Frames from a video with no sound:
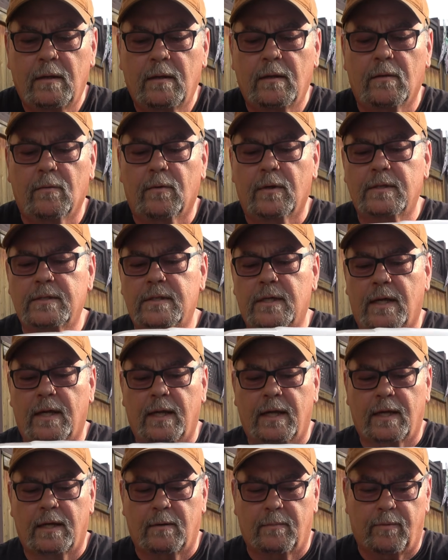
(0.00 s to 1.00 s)
The ones that I
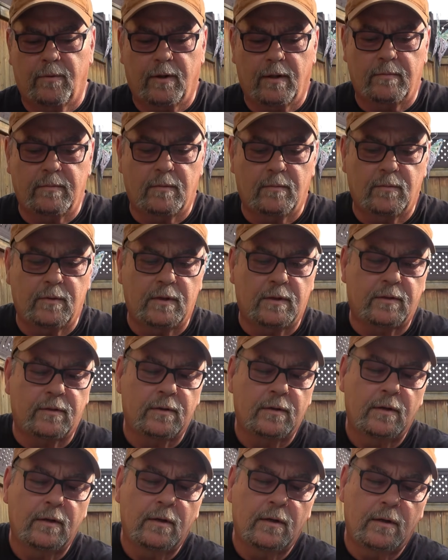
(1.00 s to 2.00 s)
had a problem with
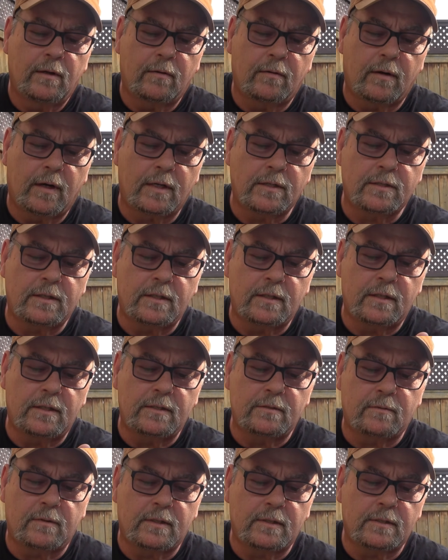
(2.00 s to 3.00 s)
were actually
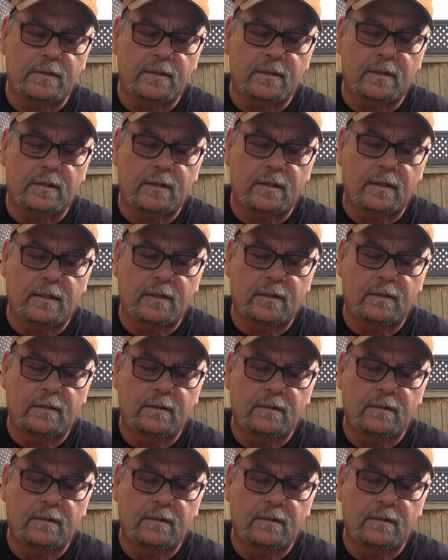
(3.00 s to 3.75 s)
these ones on the